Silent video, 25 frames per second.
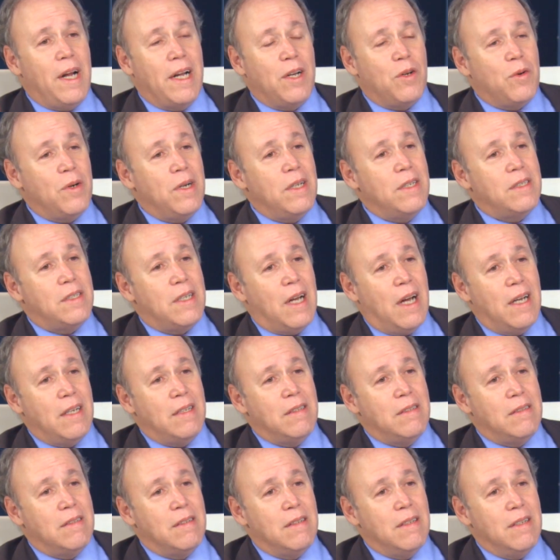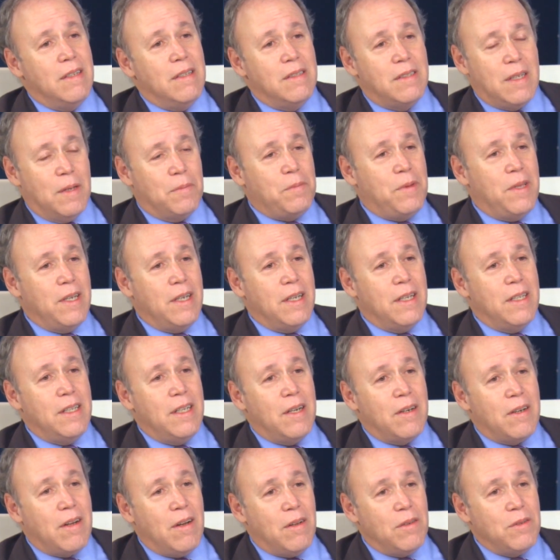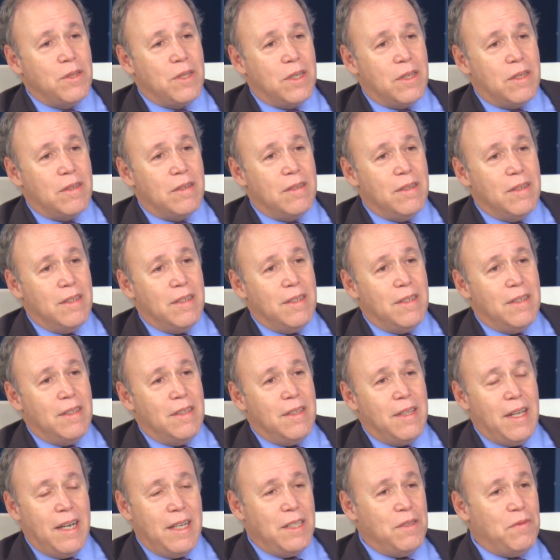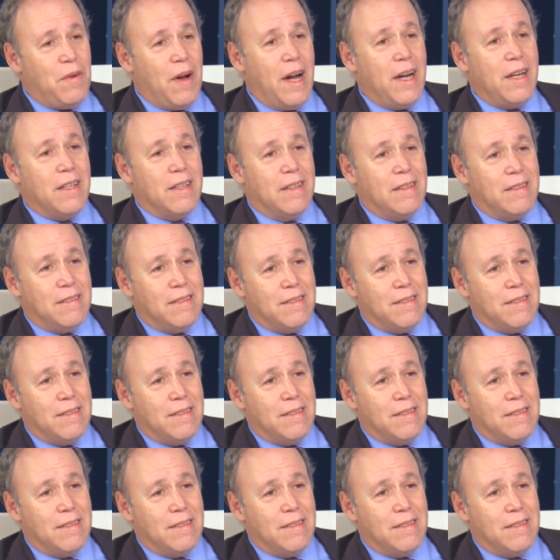I criticize something in their culture that is violent.